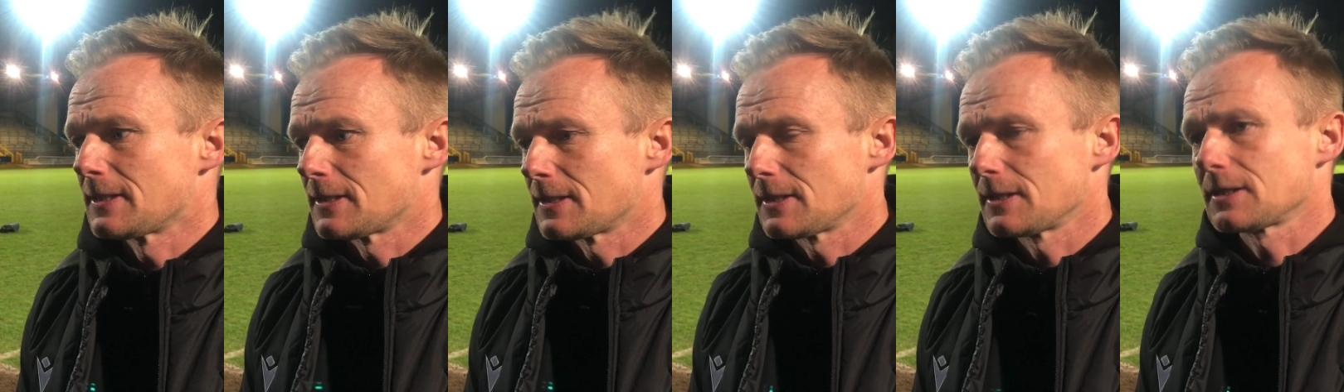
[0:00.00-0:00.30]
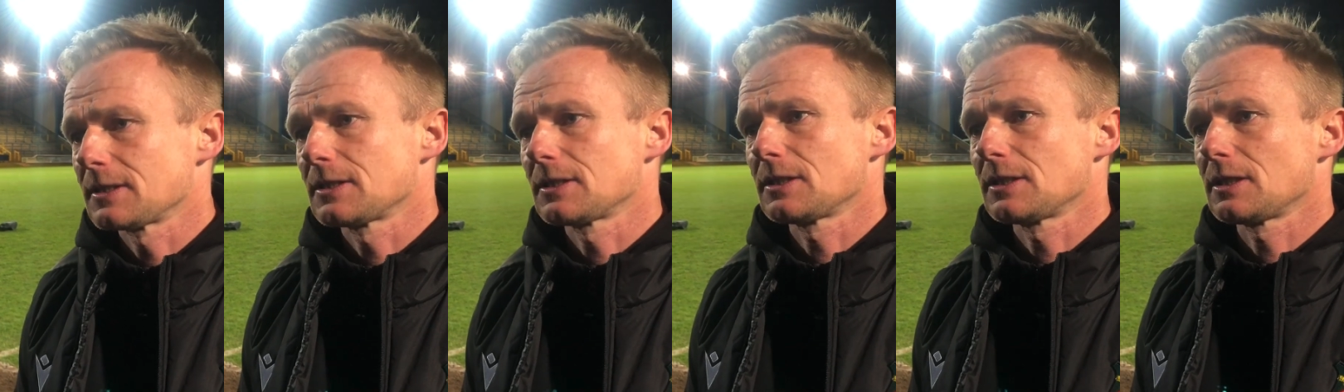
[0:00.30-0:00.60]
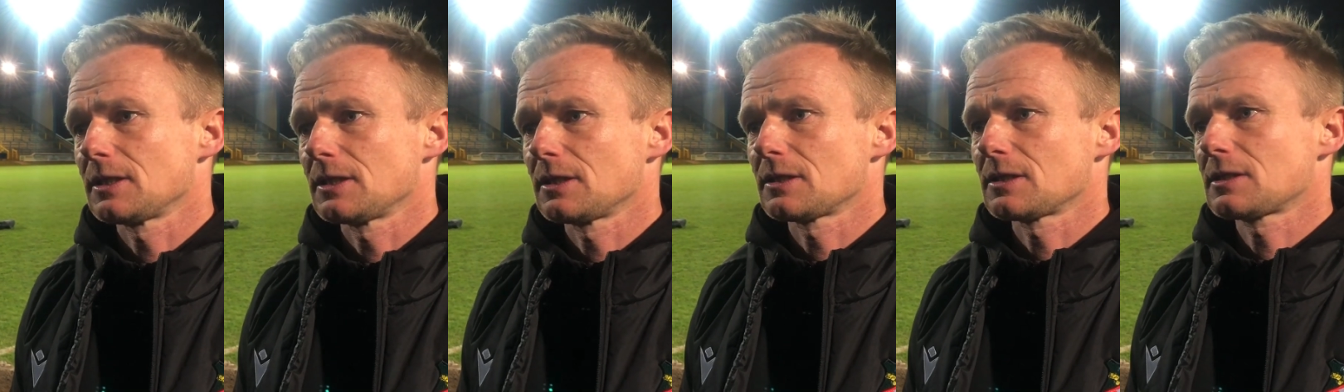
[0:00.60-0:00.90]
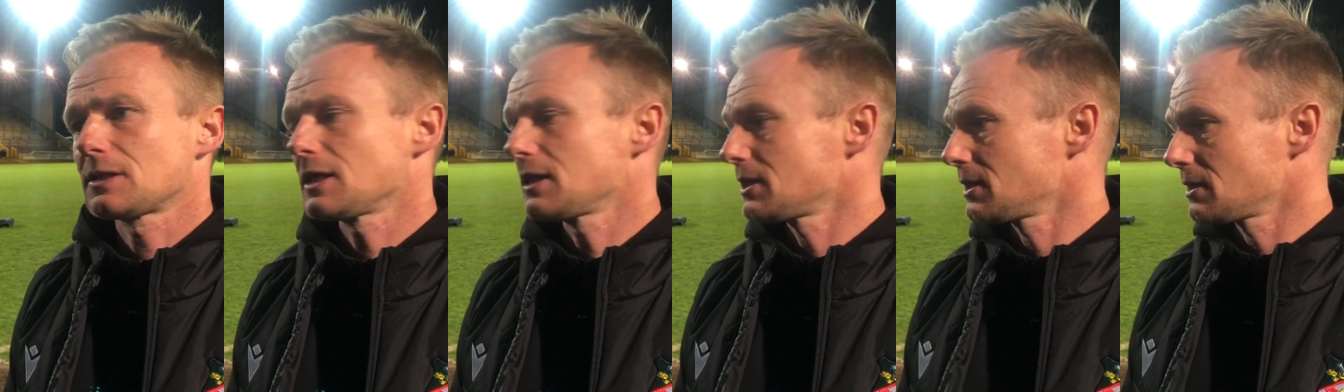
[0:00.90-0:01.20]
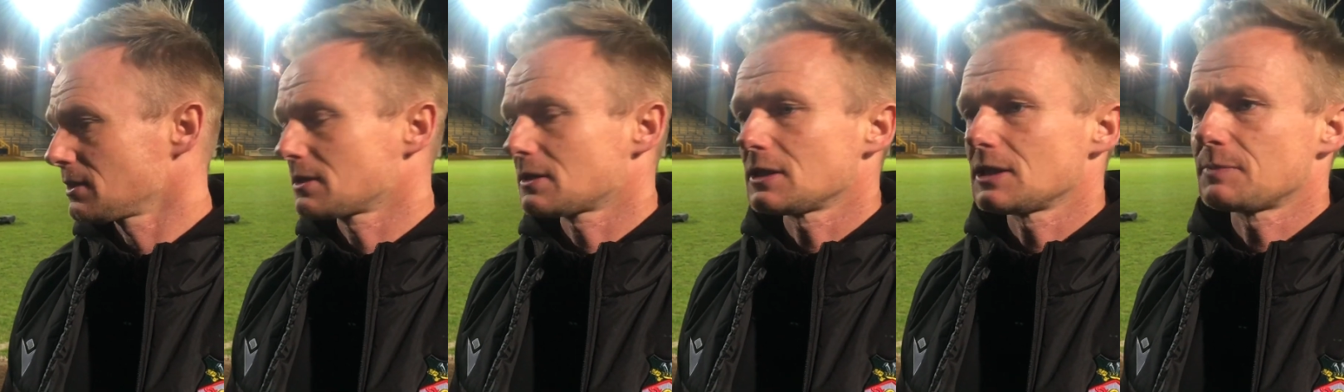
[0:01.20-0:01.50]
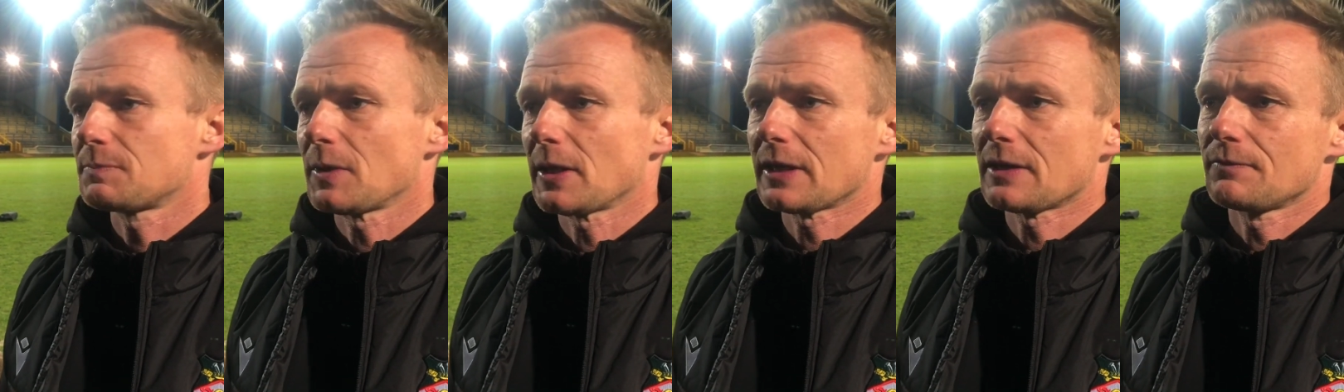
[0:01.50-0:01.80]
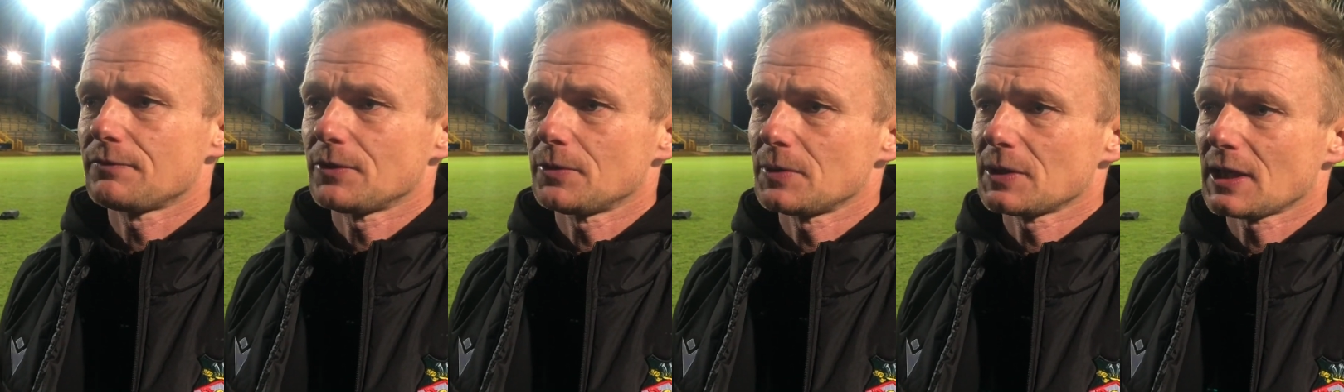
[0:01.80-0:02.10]
and uh, as I said, he's, he's breaking
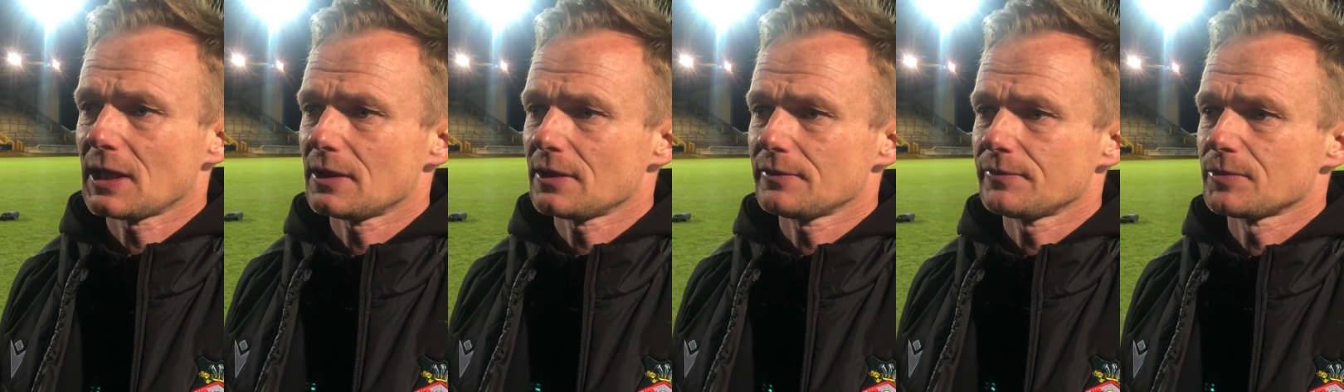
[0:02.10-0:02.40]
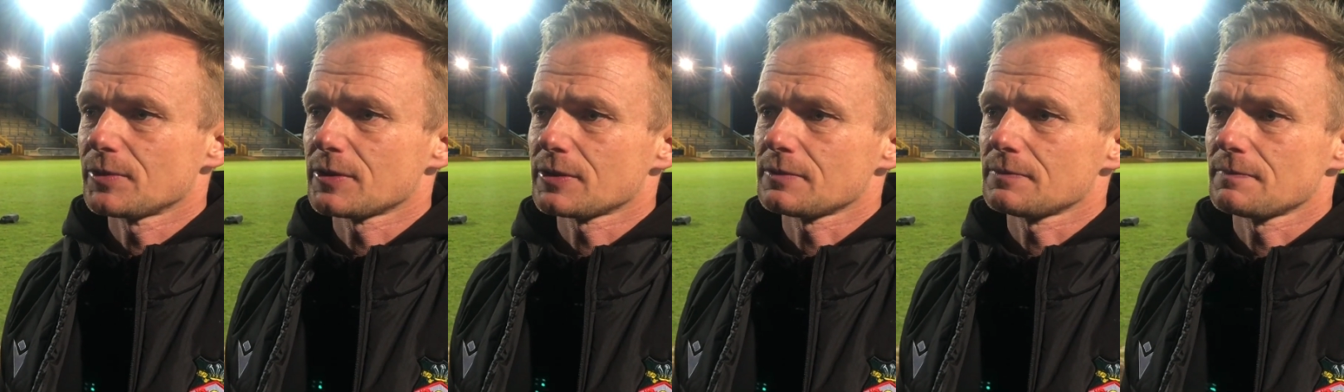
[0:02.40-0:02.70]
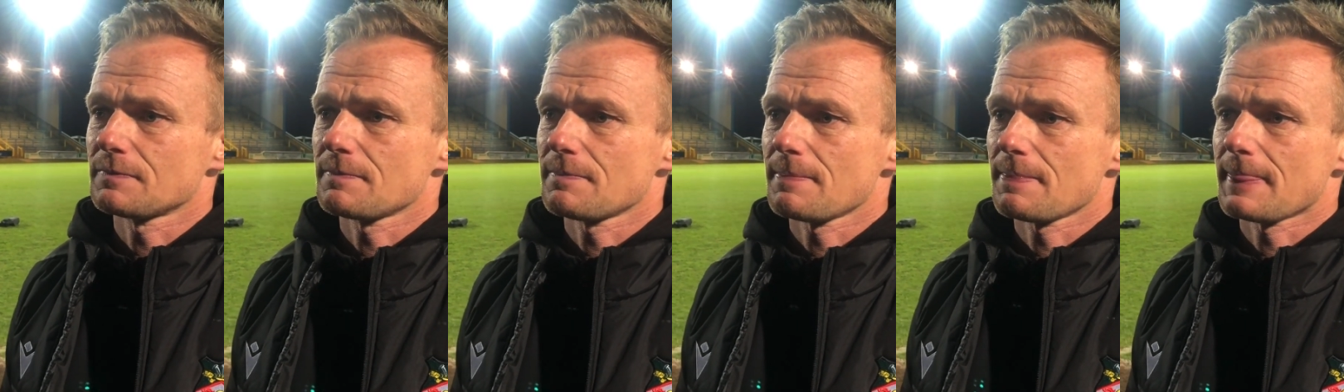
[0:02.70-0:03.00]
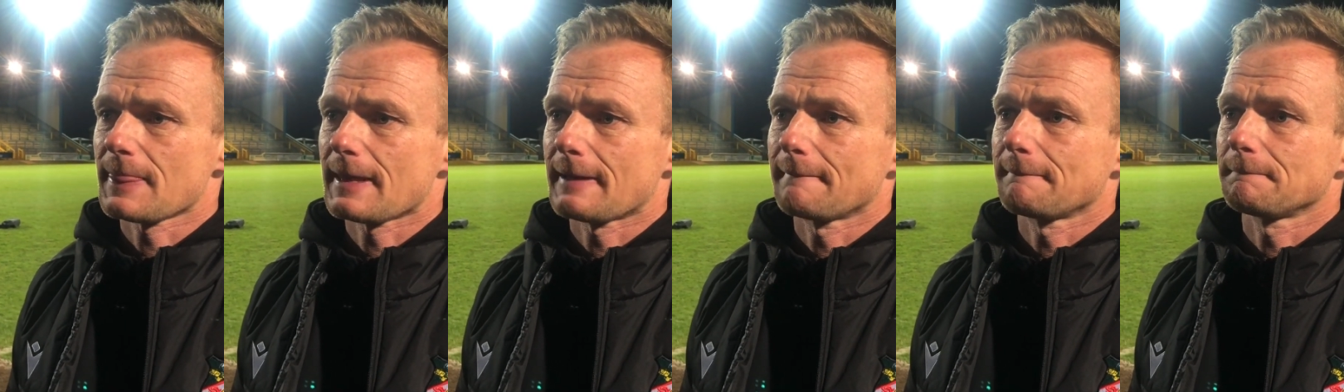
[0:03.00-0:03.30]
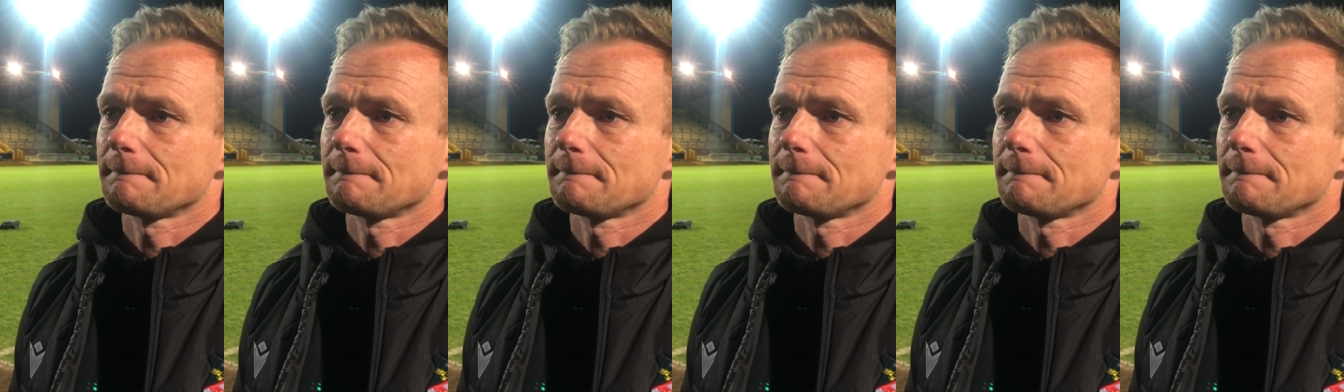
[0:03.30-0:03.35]
forward and getting the others. You mentioned